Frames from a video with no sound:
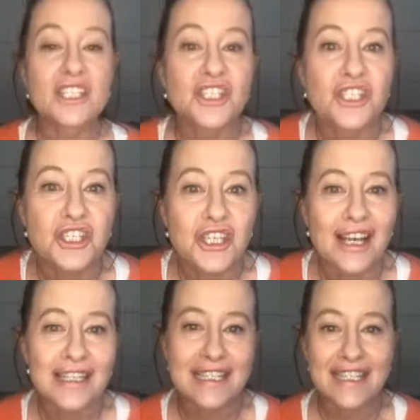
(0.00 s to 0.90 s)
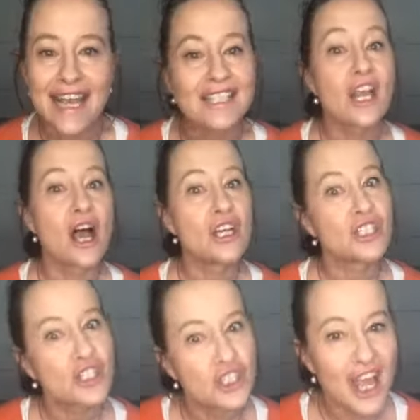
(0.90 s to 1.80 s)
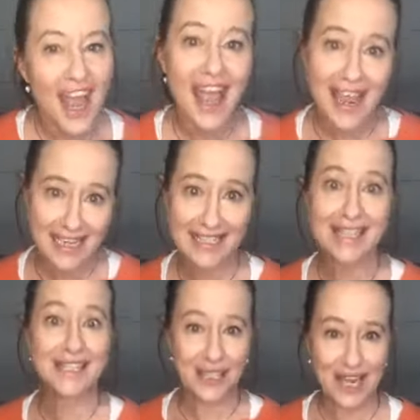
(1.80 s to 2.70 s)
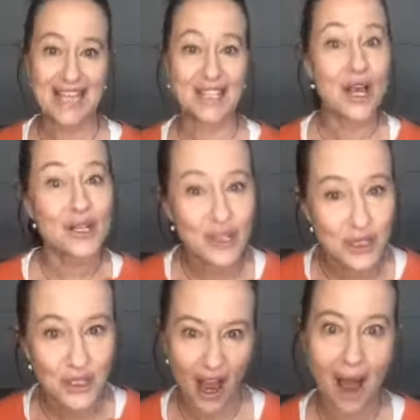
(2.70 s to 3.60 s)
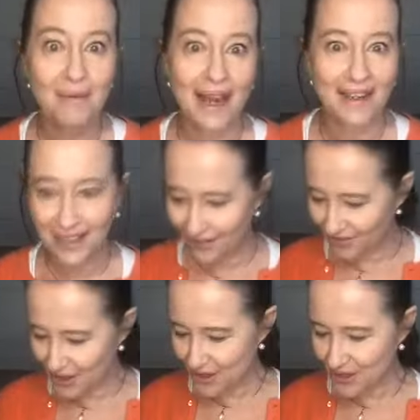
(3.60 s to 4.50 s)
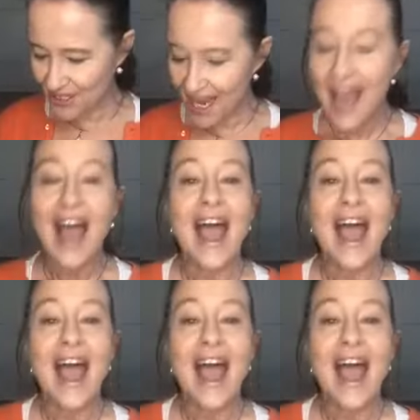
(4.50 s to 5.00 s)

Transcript: S says s. S says, I'm getting confused.